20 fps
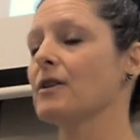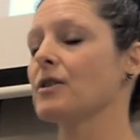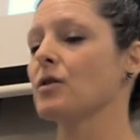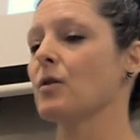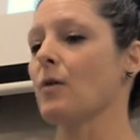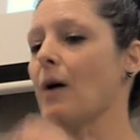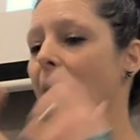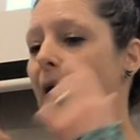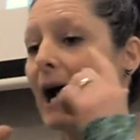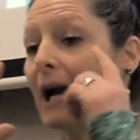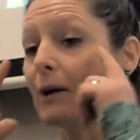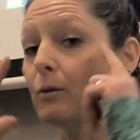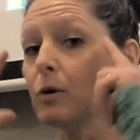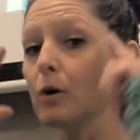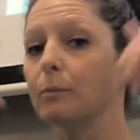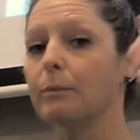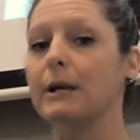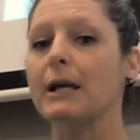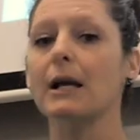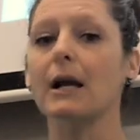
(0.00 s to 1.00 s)
so I
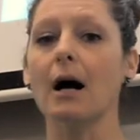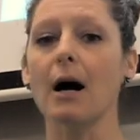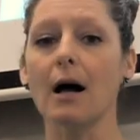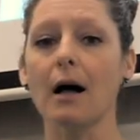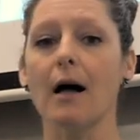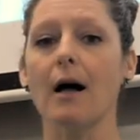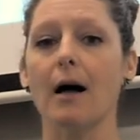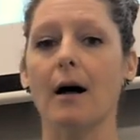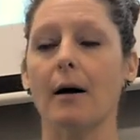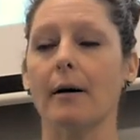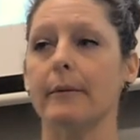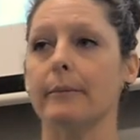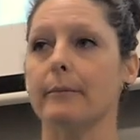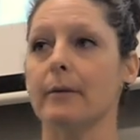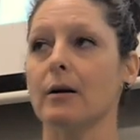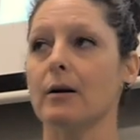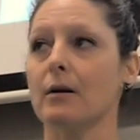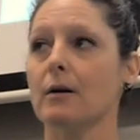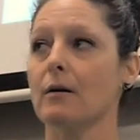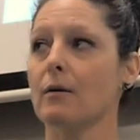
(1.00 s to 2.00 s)
will
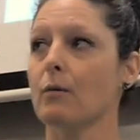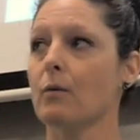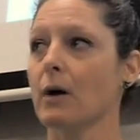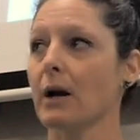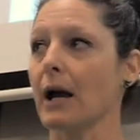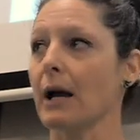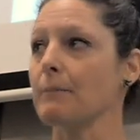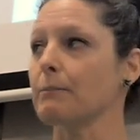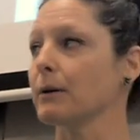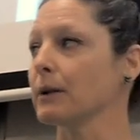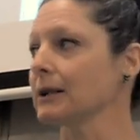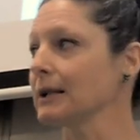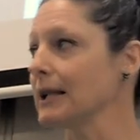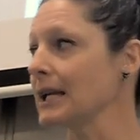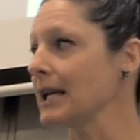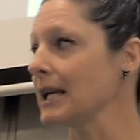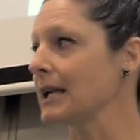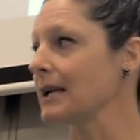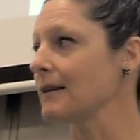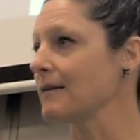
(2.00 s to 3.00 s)
become what I
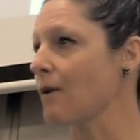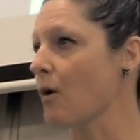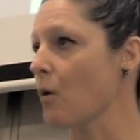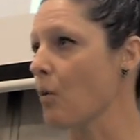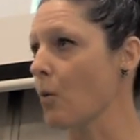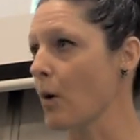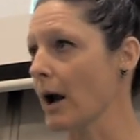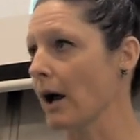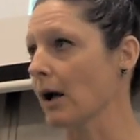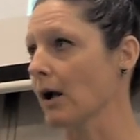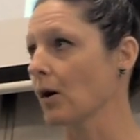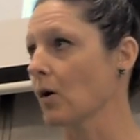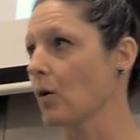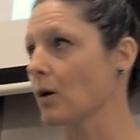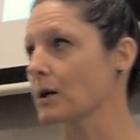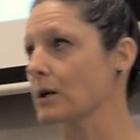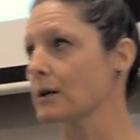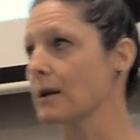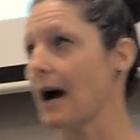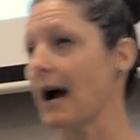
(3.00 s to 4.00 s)
believe will,
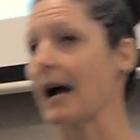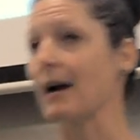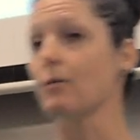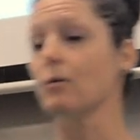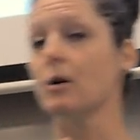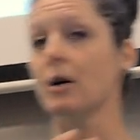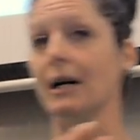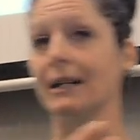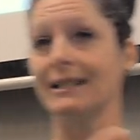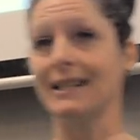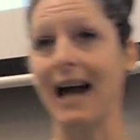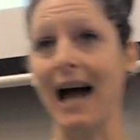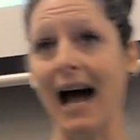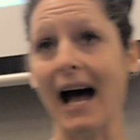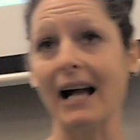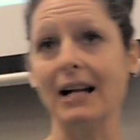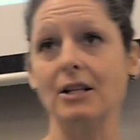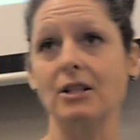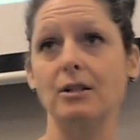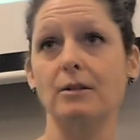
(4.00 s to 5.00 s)
or I will
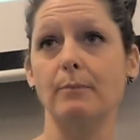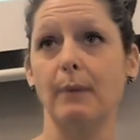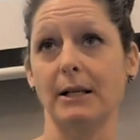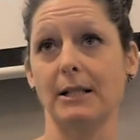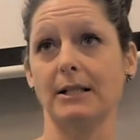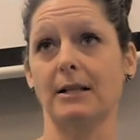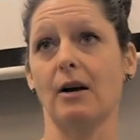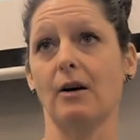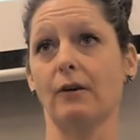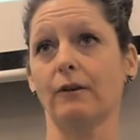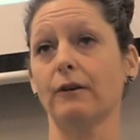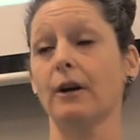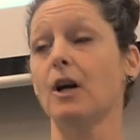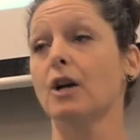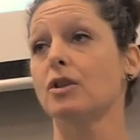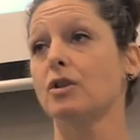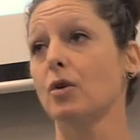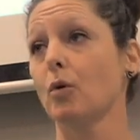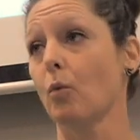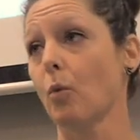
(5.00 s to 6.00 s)
attach myself
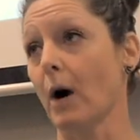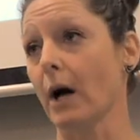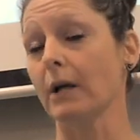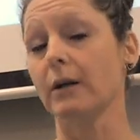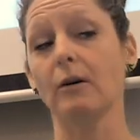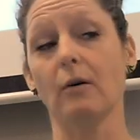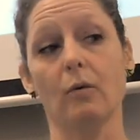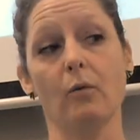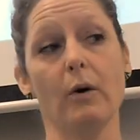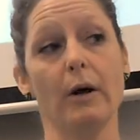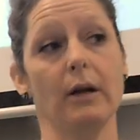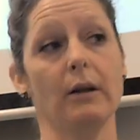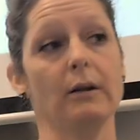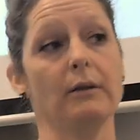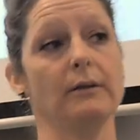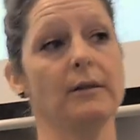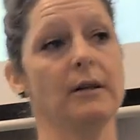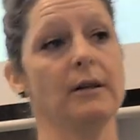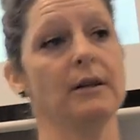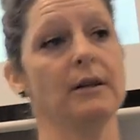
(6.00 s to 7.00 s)
to what will.